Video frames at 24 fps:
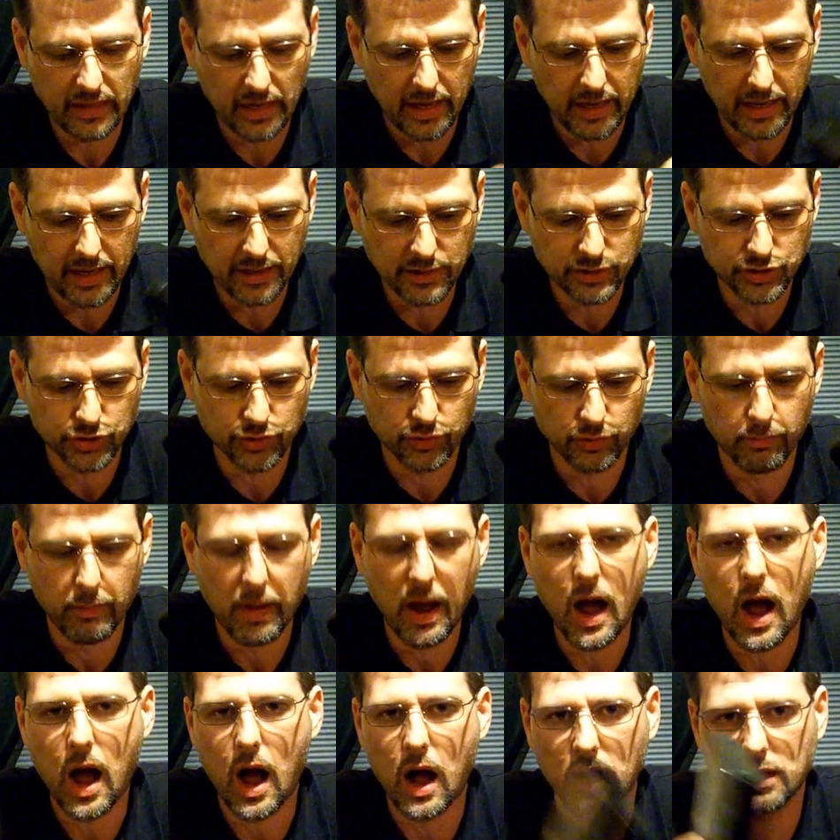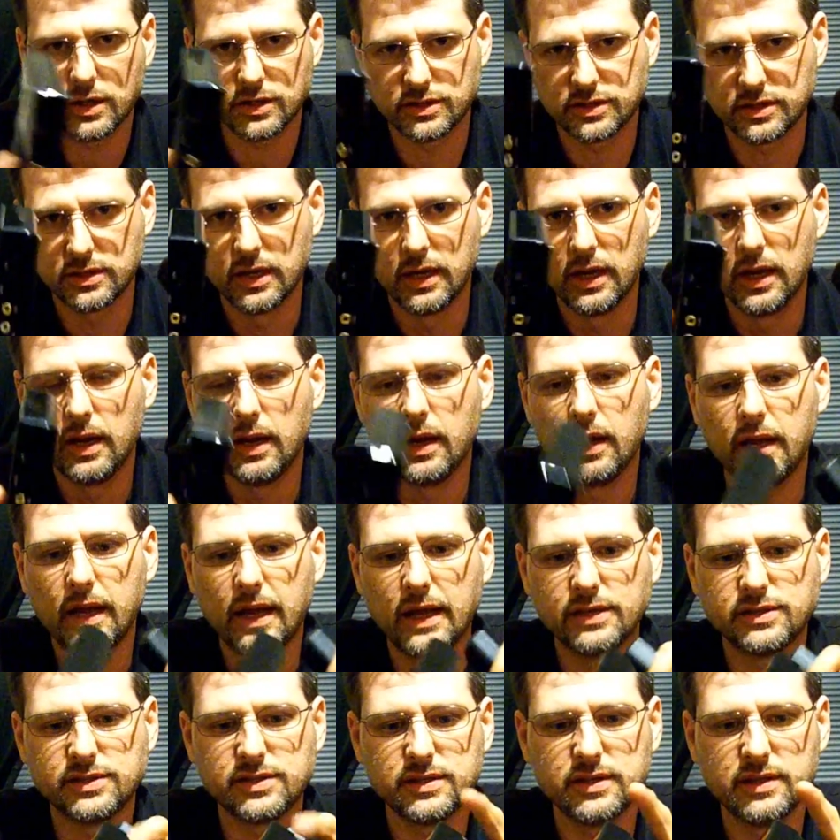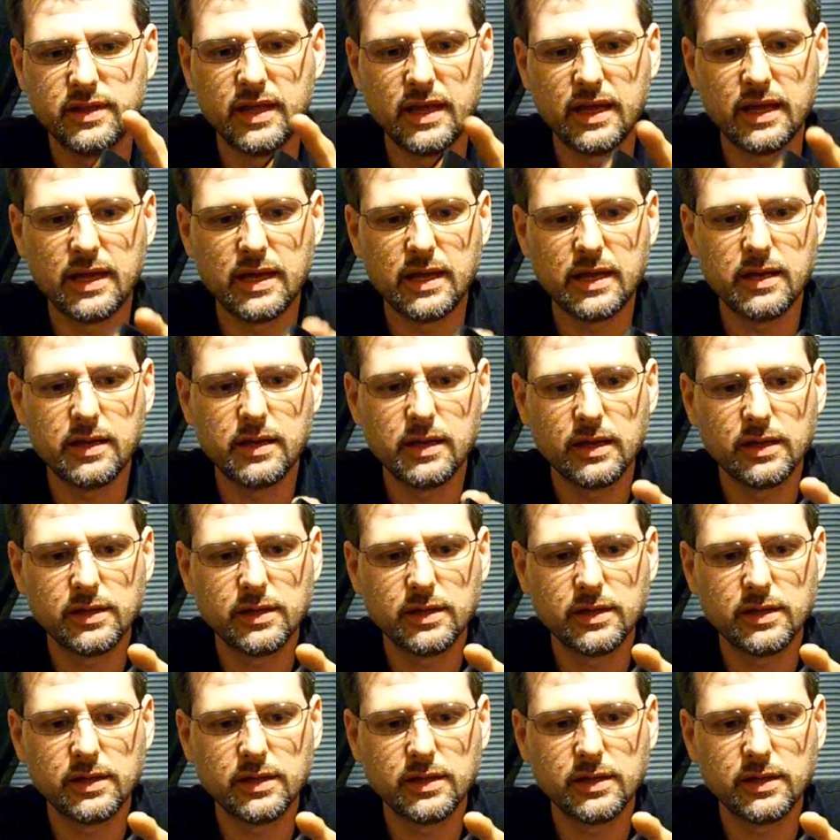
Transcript: it's your box. It's the